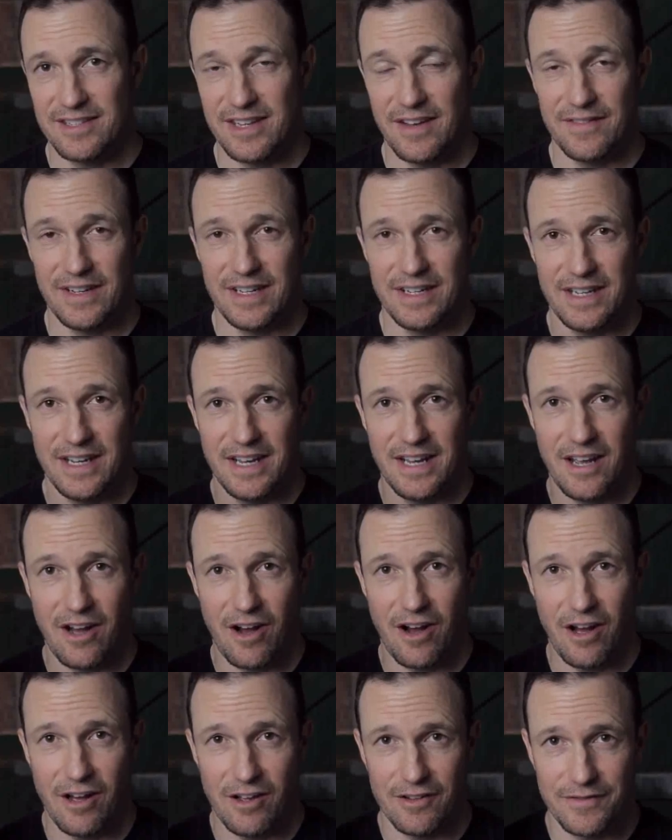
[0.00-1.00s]
the
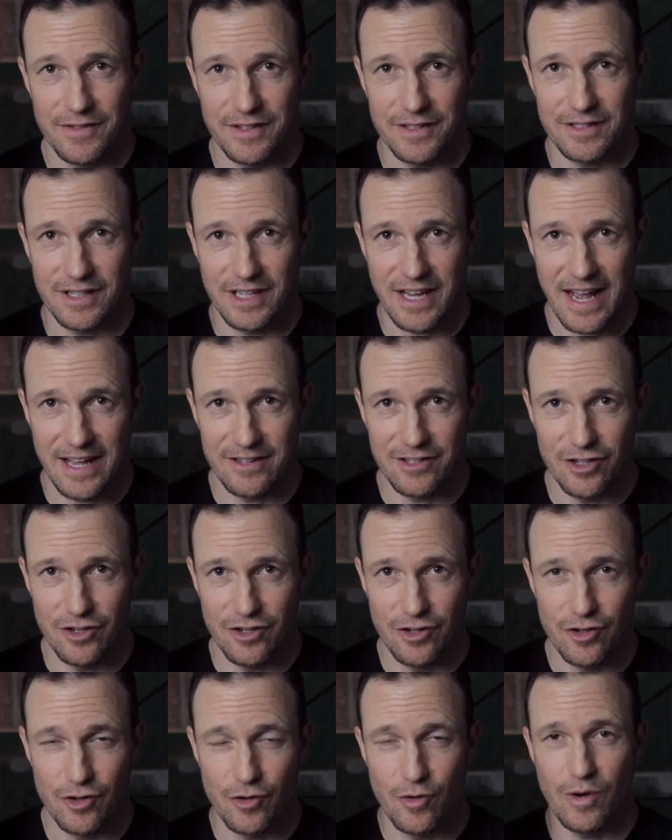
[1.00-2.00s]
70D obviously adds a
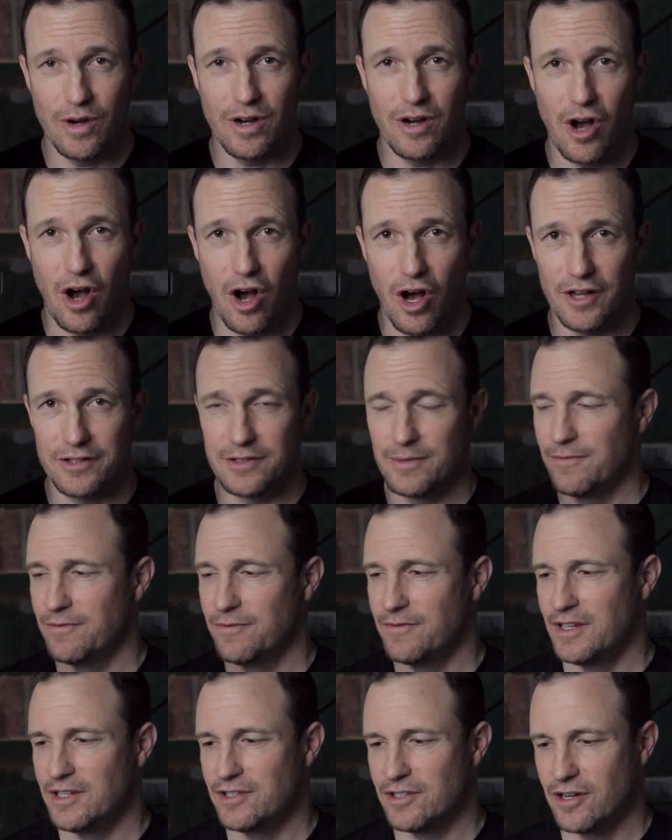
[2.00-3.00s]
new awesome
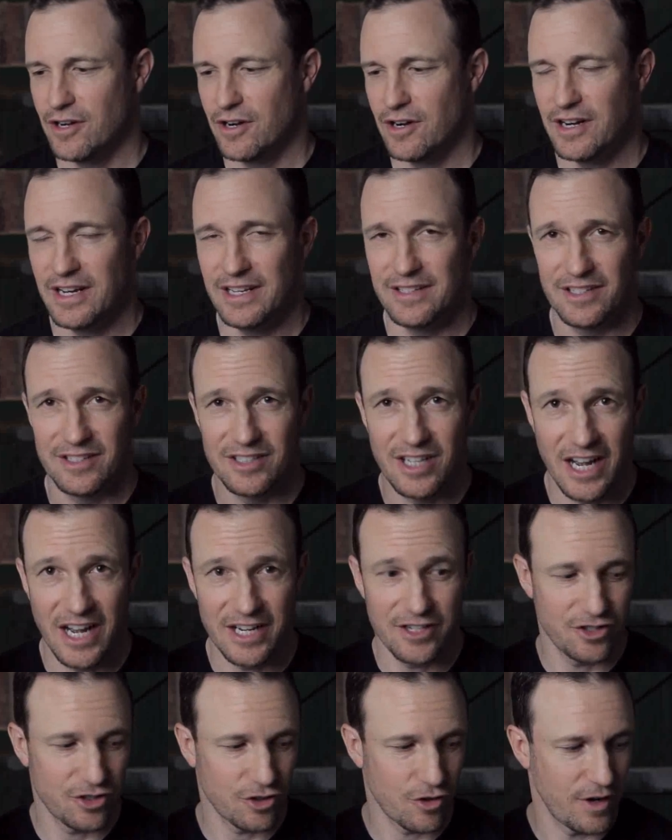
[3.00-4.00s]
feature, is a
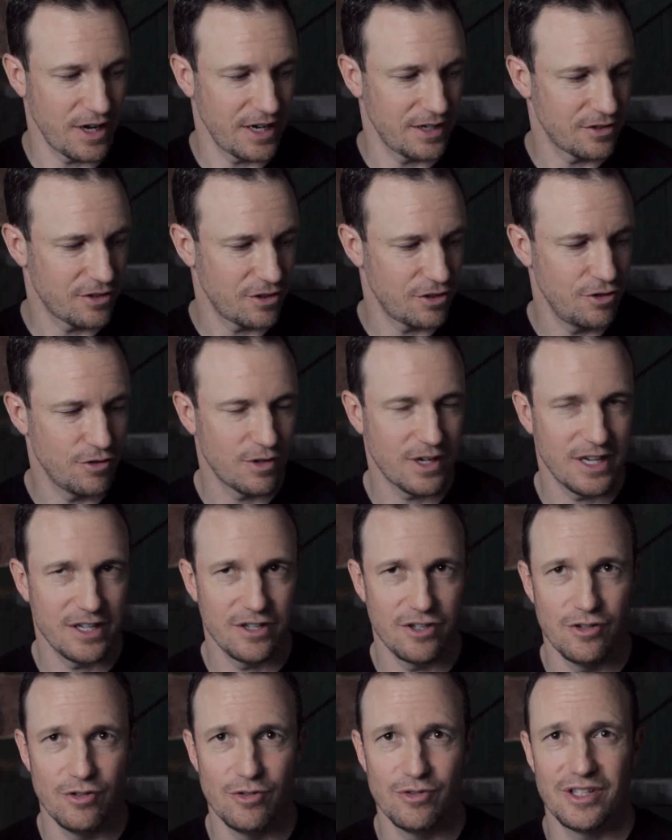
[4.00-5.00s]
touch screen. So you
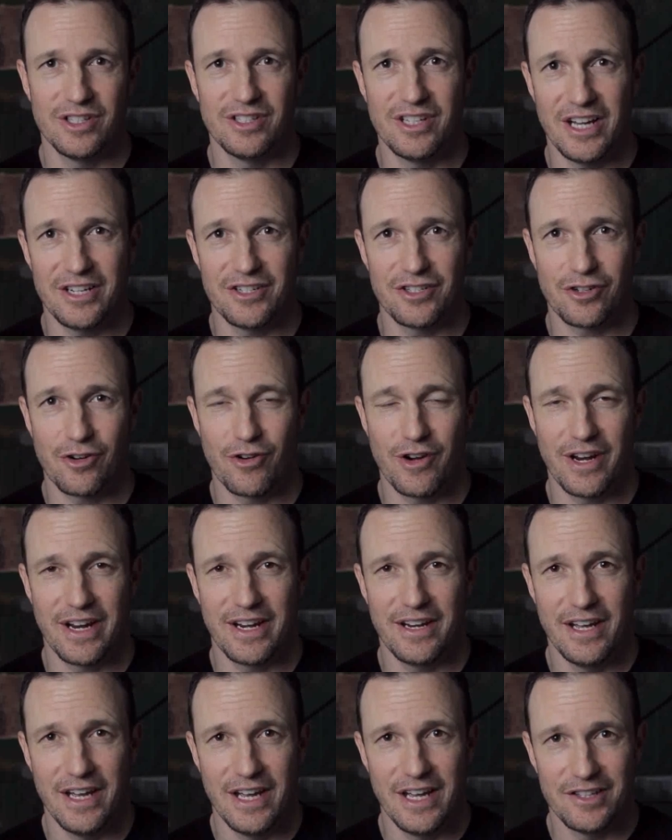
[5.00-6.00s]
can use the touch
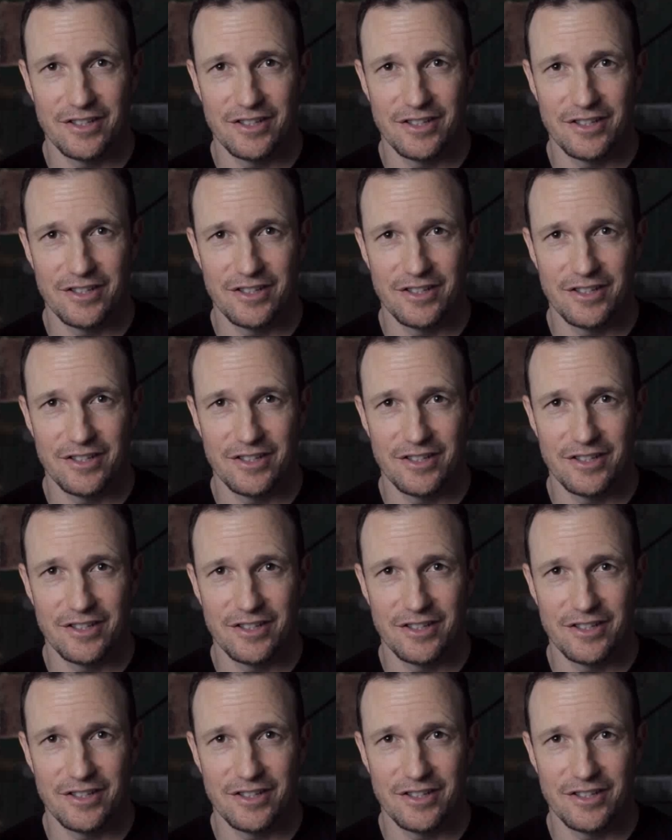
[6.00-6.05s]
screen